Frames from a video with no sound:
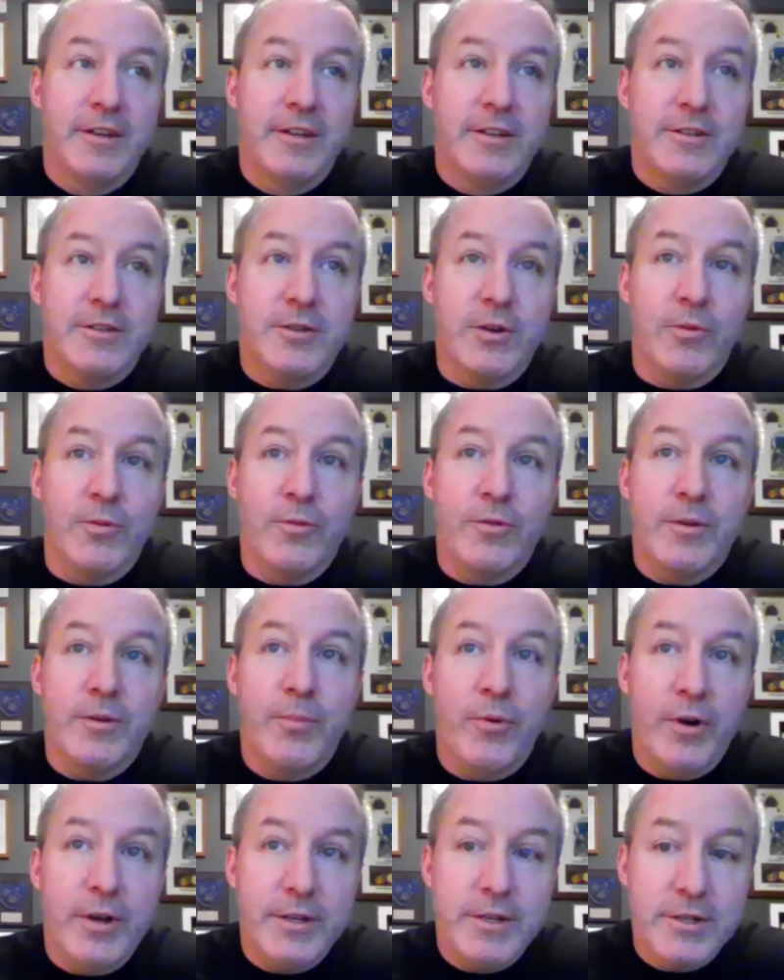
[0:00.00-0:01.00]
So the
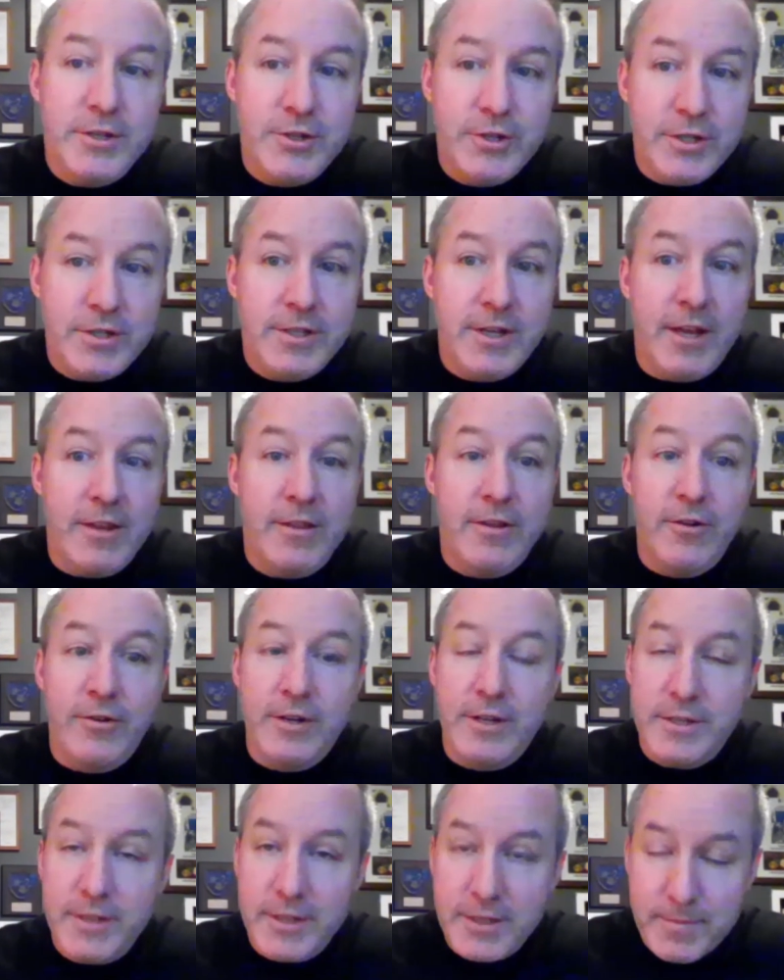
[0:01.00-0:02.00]
point is just that there
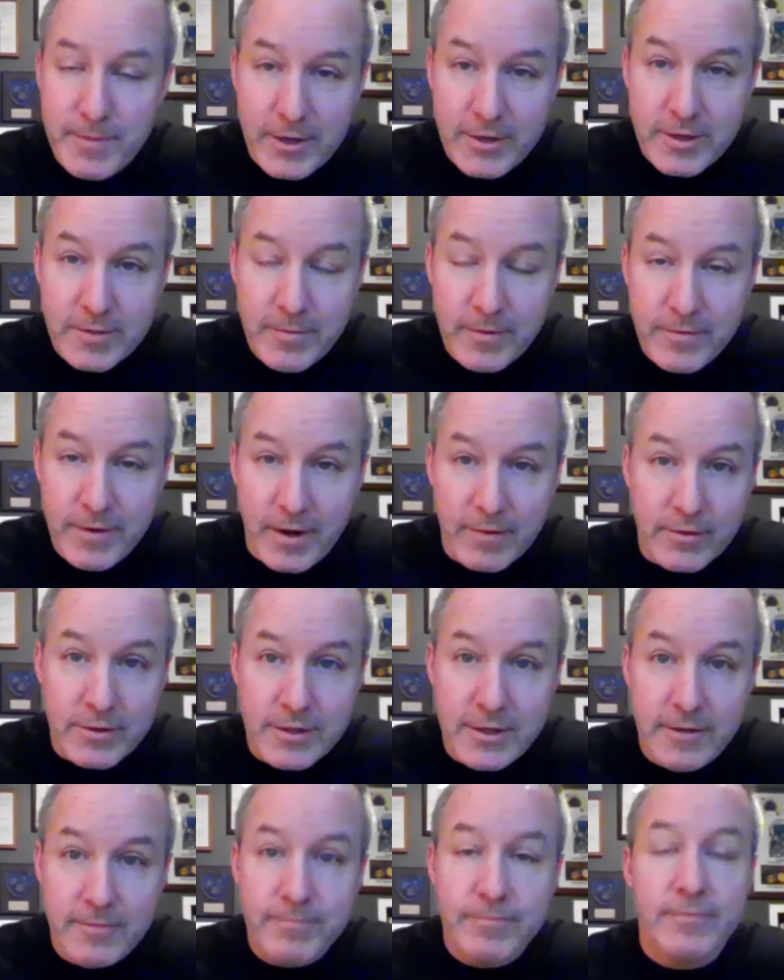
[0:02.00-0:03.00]
is a spectrum of
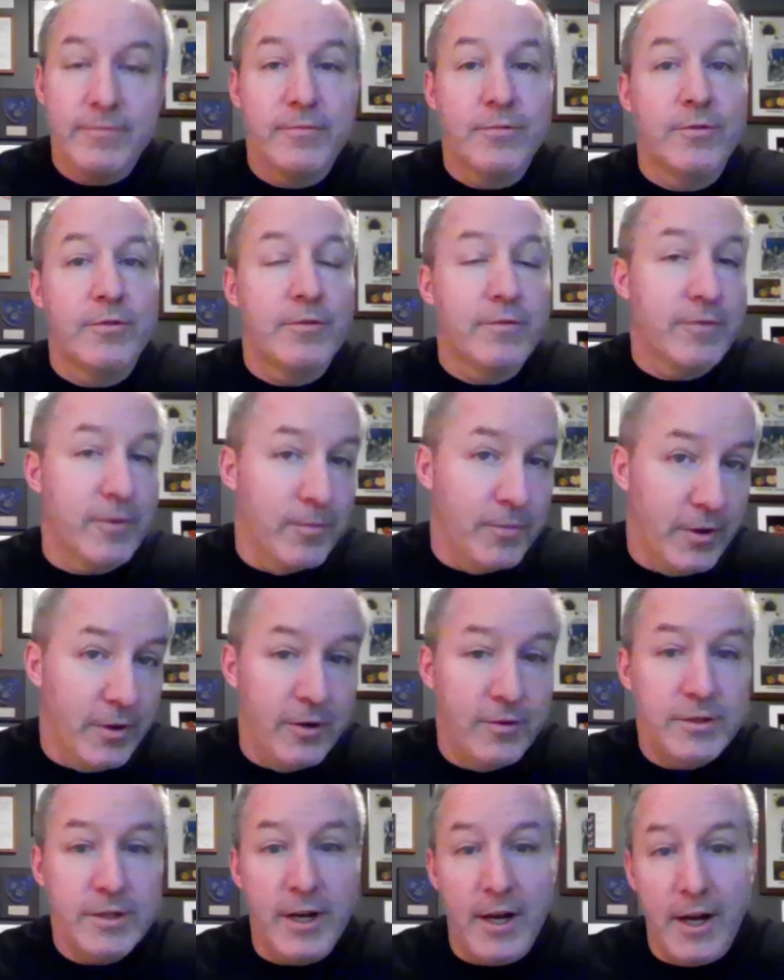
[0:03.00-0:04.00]
novelty from
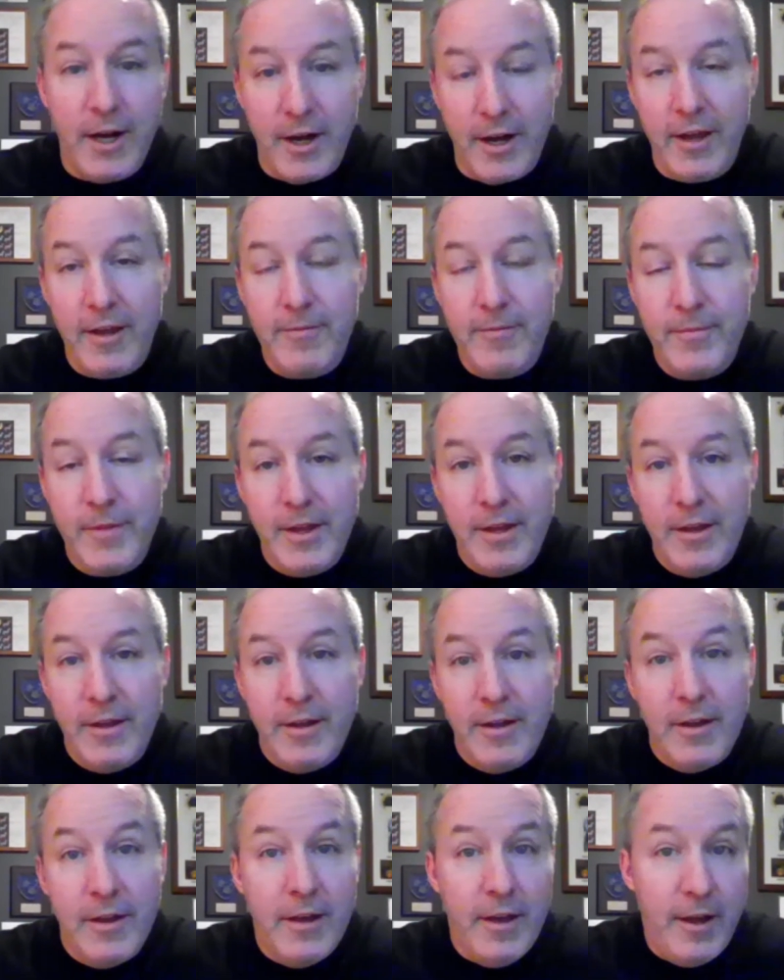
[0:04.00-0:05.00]
low to high,
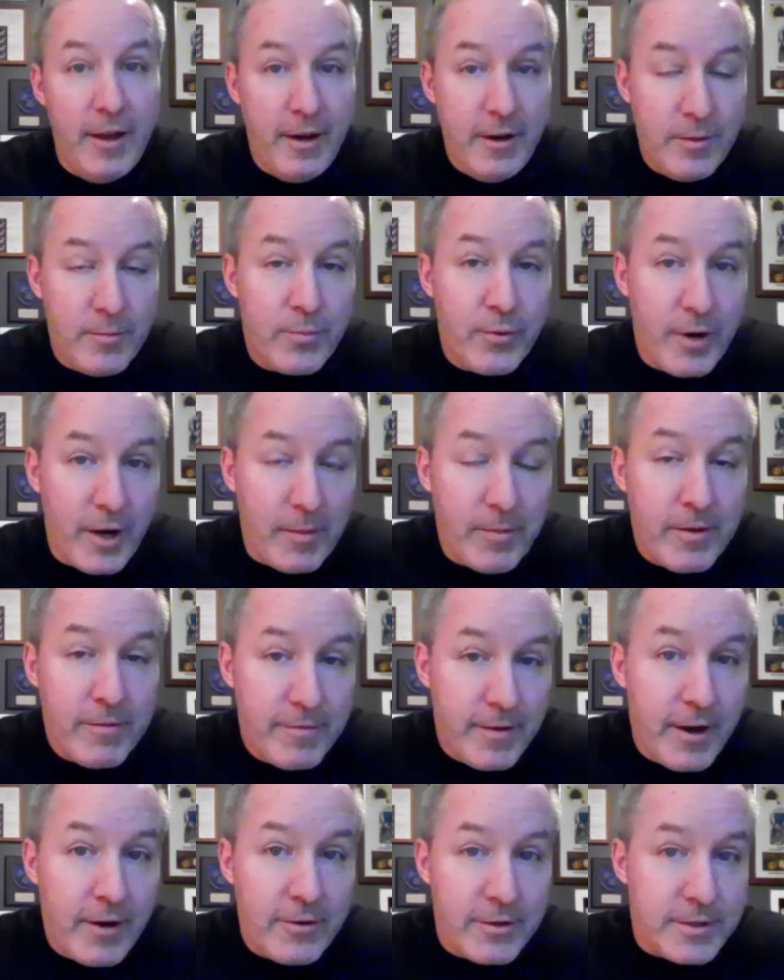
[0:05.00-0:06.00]
and it probably
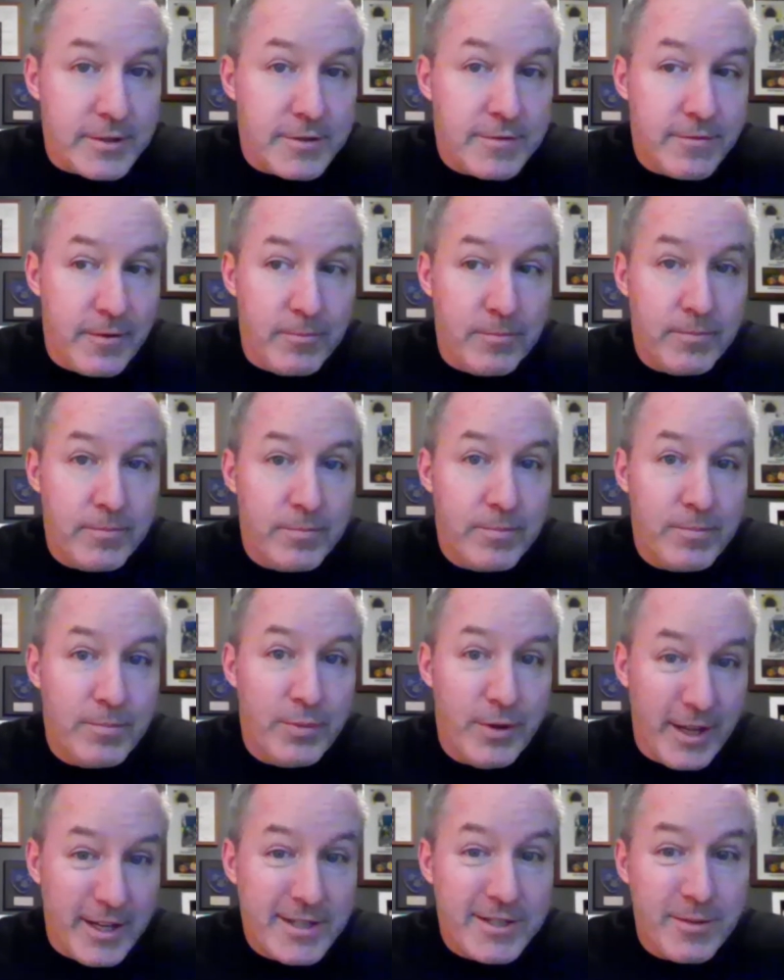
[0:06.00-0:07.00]
varies from
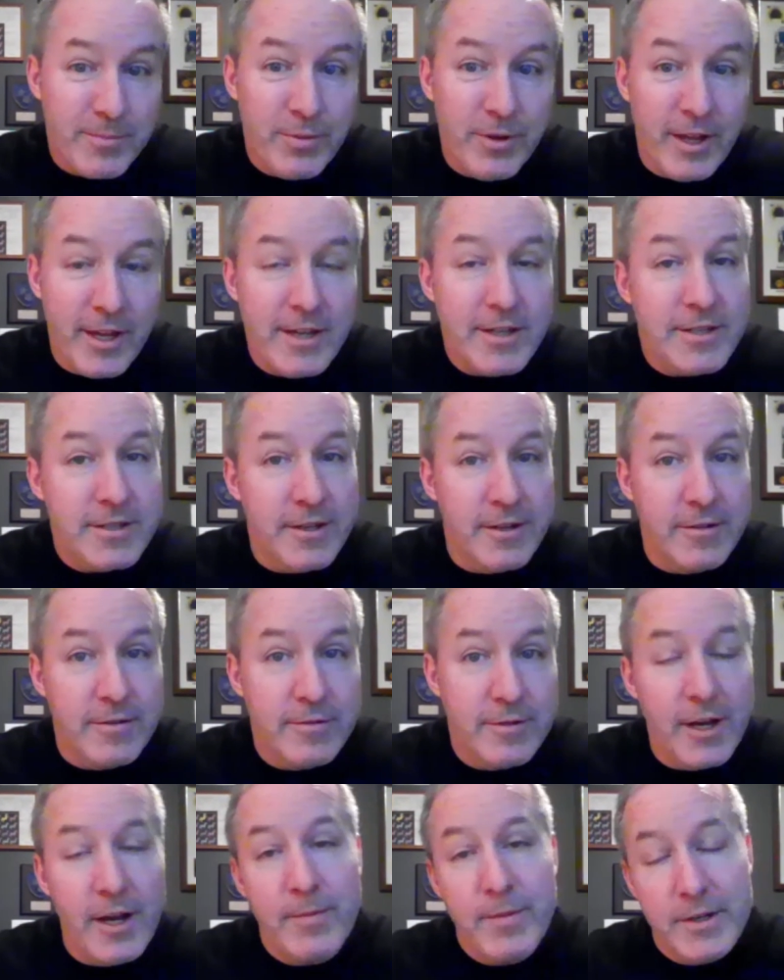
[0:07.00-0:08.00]
place to place
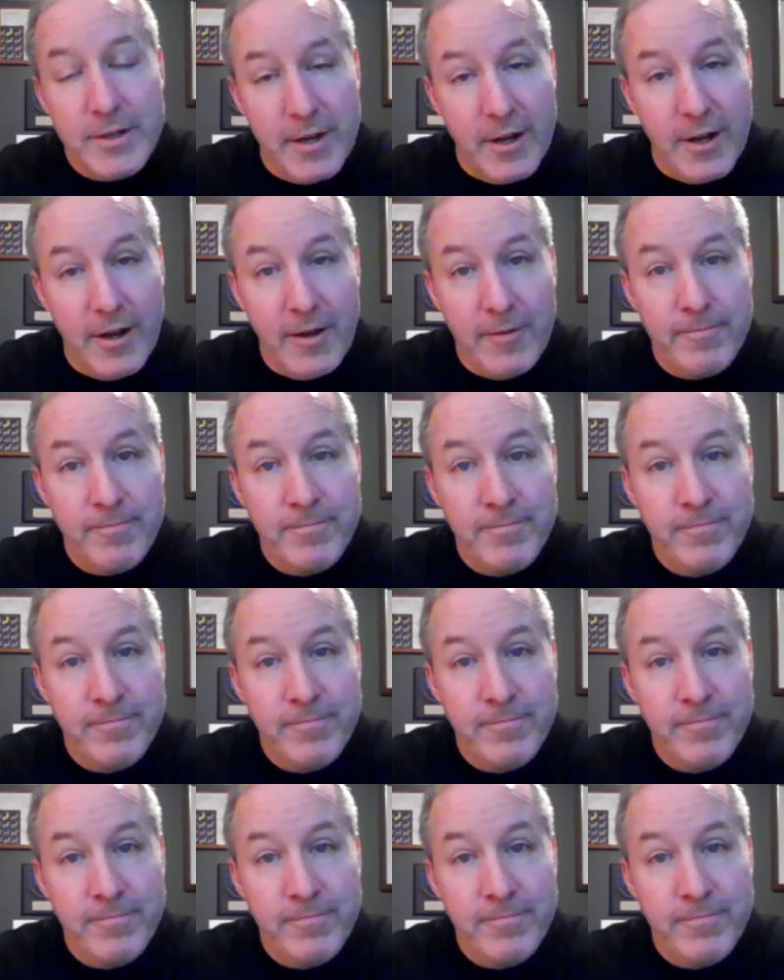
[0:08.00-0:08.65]
and time to time.